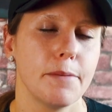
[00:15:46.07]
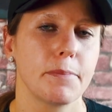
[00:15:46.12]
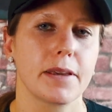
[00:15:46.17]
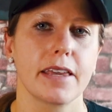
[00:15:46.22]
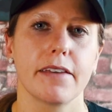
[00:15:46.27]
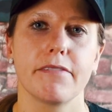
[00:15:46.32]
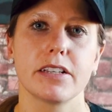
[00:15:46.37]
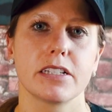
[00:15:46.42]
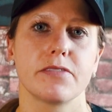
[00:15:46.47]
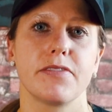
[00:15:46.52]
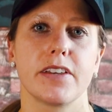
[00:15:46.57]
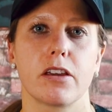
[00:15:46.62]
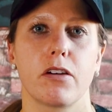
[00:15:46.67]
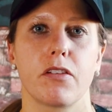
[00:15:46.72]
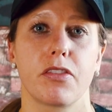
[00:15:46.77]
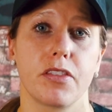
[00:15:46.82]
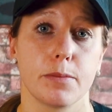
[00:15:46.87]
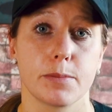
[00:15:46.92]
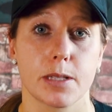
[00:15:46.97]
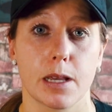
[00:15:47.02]
But give this video
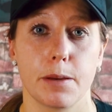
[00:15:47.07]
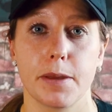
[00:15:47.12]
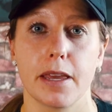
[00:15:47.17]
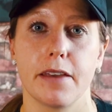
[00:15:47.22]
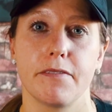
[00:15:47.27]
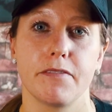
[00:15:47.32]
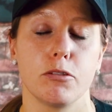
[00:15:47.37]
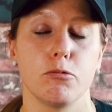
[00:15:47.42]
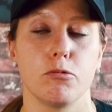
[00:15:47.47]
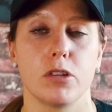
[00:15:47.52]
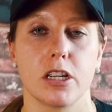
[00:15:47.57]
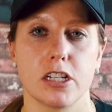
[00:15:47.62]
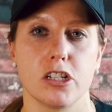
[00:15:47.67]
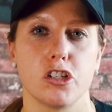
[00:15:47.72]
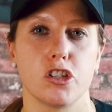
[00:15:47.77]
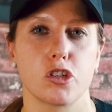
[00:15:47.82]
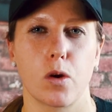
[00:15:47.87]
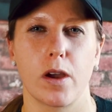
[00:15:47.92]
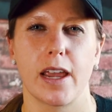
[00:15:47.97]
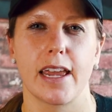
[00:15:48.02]
a thumbs up if you did
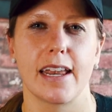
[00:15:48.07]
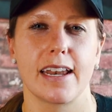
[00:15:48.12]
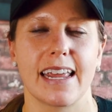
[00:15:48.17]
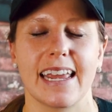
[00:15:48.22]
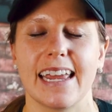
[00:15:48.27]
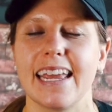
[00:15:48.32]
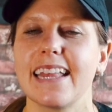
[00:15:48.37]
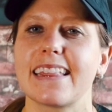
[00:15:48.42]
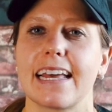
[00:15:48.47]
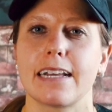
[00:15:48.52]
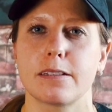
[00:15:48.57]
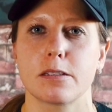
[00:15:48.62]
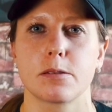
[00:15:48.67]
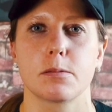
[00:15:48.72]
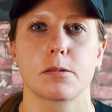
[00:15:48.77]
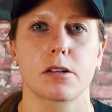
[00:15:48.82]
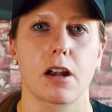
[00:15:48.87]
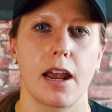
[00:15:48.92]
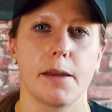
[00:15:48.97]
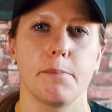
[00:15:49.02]
enjoy it. Hit that
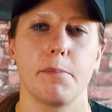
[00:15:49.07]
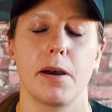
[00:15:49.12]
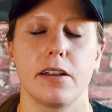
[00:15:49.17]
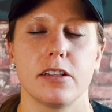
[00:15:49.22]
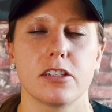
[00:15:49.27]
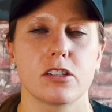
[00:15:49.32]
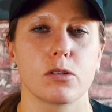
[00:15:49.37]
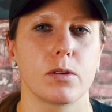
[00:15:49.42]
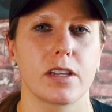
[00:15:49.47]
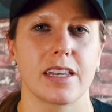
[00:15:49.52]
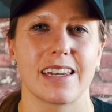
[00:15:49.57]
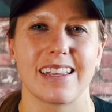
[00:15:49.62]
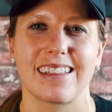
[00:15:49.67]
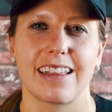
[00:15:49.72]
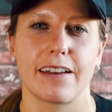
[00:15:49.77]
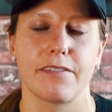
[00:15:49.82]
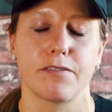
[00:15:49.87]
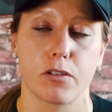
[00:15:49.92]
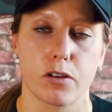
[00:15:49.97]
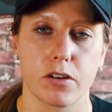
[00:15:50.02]
subscribe button so we can hit
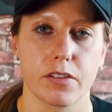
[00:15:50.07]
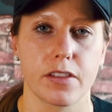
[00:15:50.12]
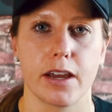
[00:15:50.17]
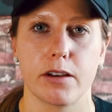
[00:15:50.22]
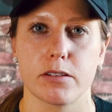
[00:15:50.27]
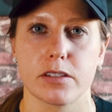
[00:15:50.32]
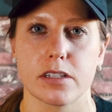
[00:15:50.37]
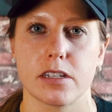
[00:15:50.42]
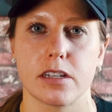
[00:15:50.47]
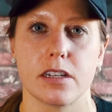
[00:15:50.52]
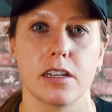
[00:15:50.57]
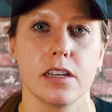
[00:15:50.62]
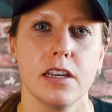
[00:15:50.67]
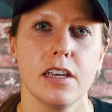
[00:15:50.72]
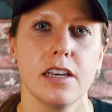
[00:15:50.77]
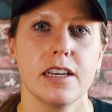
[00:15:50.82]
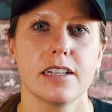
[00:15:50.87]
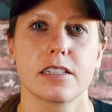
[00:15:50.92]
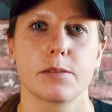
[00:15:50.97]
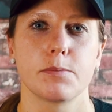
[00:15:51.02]
that 4,000
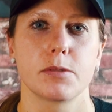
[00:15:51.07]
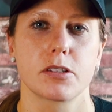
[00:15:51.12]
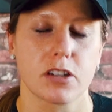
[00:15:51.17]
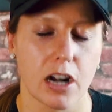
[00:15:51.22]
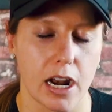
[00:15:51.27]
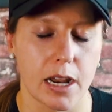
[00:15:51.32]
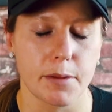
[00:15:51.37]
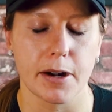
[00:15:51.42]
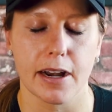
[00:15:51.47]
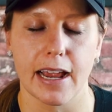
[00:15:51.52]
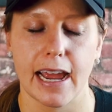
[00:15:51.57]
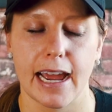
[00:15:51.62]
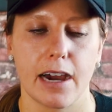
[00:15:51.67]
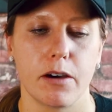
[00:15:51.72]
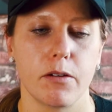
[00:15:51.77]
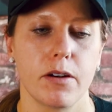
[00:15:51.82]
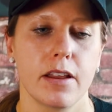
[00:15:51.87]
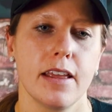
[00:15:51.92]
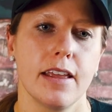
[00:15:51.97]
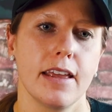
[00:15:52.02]
subscriber
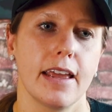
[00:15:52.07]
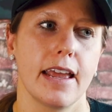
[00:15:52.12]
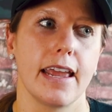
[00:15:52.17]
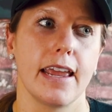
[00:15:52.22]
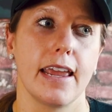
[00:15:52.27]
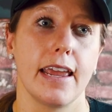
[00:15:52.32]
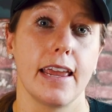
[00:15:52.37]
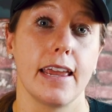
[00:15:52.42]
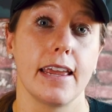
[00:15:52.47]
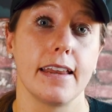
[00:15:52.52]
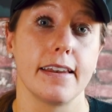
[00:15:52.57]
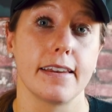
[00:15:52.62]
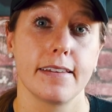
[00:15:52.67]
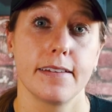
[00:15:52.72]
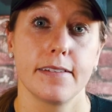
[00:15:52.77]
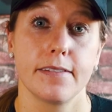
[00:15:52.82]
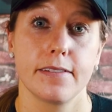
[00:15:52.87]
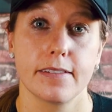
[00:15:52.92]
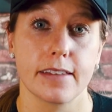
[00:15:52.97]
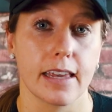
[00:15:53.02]
count. And
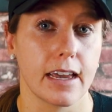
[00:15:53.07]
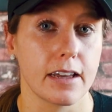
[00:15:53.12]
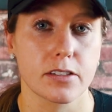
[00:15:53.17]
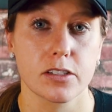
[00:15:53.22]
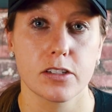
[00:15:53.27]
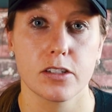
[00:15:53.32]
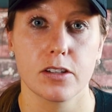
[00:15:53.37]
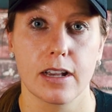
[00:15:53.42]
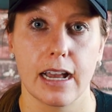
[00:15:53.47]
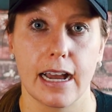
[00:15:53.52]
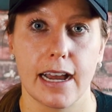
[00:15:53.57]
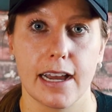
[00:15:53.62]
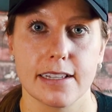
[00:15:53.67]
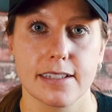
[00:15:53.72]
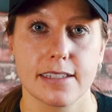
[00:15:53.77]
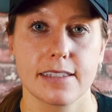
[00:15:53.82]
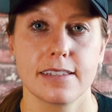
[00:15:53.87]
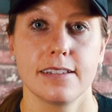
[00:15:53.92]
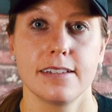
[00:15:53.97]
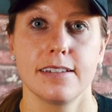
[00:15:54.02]
yeah, I'll see you
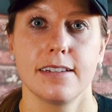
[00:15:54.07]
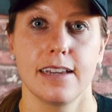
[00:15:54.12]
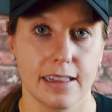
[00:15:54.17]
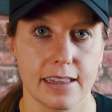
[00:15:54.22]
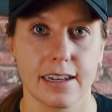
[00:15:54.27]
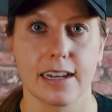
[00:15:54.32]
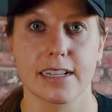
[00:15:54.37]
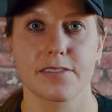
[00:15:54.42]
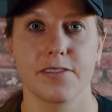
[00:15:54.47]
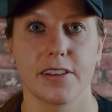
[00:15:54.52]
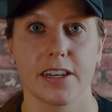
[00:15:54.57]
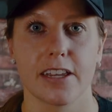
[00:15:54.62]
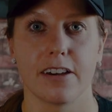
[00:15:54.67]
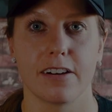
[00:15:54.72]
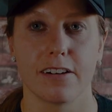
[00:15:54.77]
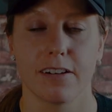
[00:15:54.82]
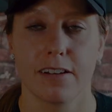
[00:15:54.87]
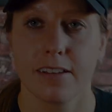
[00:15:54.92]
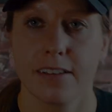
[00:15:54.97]
guys in the next video.